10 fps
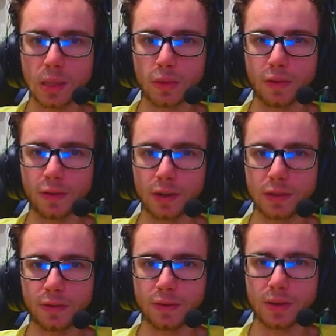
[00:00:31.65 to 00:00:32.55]
race at number
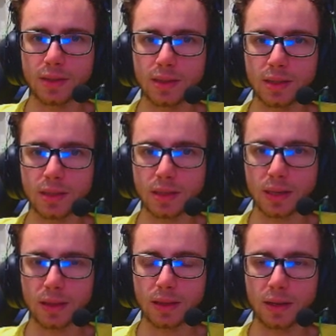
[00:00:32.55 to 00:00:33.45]
14, 46, and
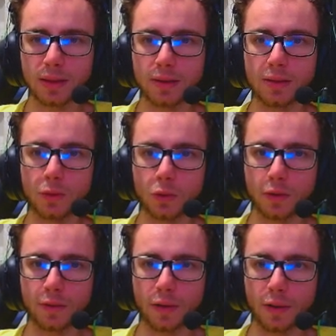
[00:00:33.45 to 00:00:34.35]
second, 10, and
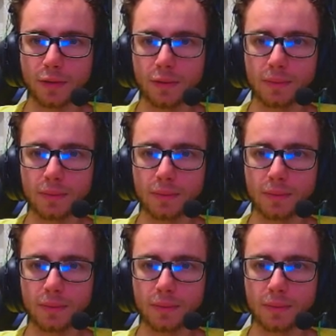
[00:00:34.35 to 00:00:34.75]
33, and 4.